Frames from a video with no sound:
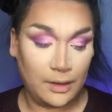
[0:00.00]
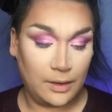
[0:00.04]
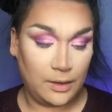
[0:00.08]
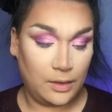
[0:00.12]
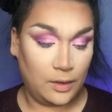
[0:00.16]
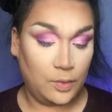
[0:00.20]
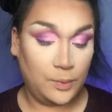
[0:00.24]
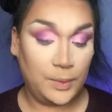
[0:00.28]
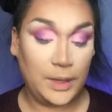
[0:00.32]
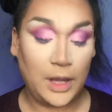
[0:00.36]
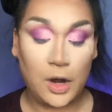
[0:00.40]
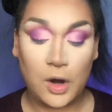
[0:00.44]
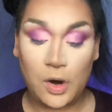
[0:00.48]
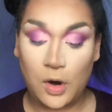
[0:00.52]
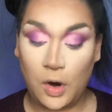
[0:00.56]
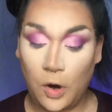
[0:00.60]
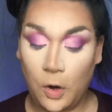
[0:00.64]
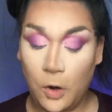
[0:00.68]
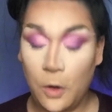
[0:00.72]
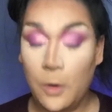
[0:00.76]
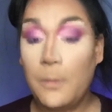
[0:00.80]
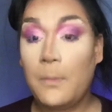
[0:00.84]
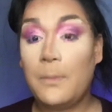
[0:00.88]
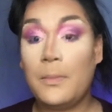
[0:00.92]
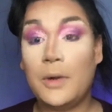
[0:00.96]
We are
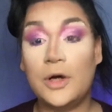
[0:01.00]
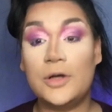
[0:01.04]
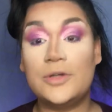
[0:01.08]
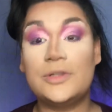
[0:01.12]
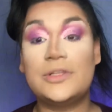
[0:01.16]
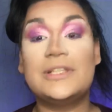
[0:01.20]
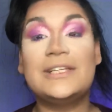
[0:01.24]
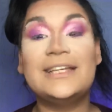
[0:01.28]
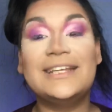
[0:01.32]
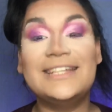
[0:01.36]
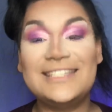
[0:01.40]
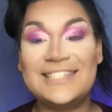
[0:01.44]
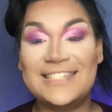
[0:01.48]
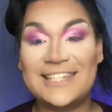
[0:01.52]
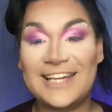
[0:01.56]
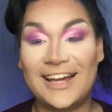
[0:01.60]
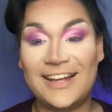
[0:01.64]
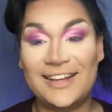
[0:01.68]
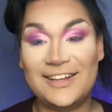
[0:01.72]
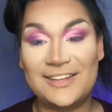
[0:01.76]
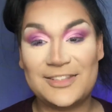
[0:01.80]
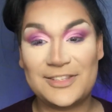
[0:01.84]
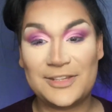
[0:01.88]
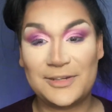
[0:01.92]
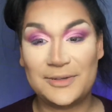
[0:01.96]
almost
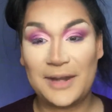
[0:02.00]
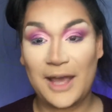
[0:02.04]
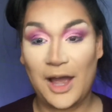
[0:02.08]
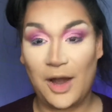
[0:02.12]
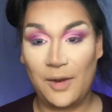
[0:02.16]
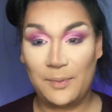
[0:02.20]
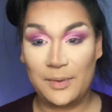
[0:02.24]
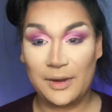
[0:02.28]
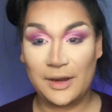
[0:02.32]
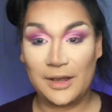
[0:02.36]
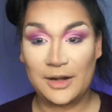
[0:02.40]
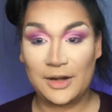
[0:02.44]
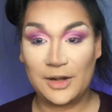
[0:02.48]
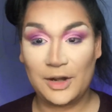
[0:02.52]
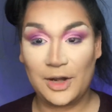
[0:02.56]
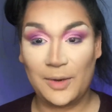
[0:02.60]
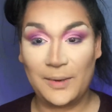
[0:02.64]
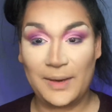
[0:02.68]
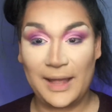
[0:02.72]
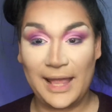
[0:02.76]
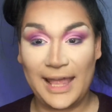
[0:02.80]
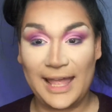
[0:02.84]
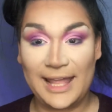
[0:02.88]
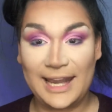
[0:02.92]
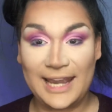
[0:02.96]
done. So now we're gonna go
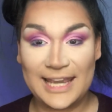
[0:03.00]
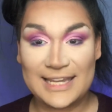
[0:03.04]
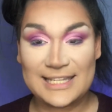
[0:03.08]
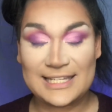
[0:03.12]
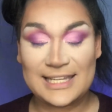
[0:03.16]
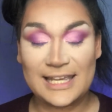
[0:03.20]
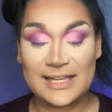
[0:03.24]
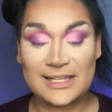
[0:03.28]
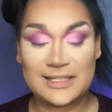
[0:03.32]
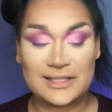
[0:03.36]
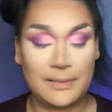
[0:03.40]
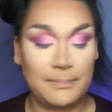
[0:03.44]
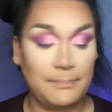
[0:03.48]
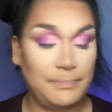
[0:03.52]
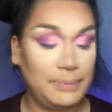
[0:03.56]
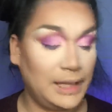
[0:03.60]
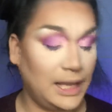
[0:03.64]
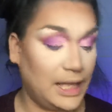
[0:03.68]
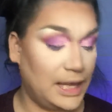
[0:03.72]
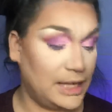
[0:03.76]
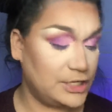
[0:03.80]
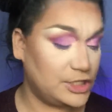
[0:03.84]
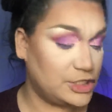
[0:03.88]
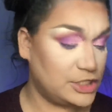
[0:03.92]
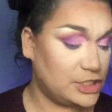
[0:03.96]
ahead and take some
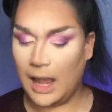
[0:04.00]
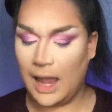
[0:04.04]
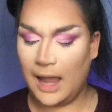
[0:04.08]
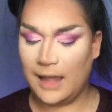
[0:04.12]
blush.